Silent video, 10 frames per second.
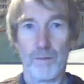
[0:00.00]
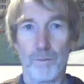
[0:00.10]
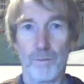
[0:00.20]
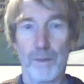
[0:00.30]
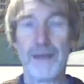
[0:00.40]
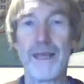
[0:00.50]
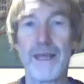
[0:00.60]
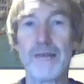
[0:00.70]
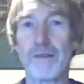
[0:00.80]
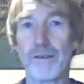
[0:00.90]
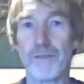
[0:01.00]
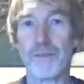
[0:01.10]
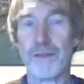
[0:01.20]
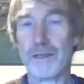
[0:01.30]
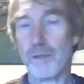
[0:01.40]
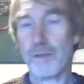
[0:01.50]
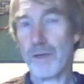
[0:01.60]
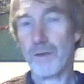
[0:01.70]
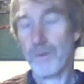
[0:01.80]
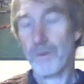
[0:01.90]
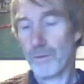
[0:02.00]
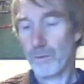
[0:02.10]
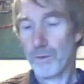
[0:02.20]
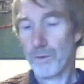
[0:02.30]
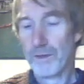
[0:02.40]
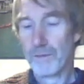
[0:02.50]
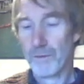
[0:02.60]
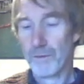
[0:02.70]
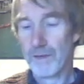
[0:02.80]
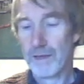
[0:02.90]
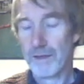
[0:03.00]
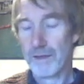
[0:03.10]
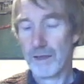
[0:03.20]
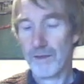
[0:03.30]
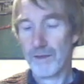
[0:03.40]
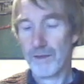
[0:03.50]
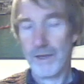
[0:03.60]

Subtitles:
plan area of the settling basin was calculated,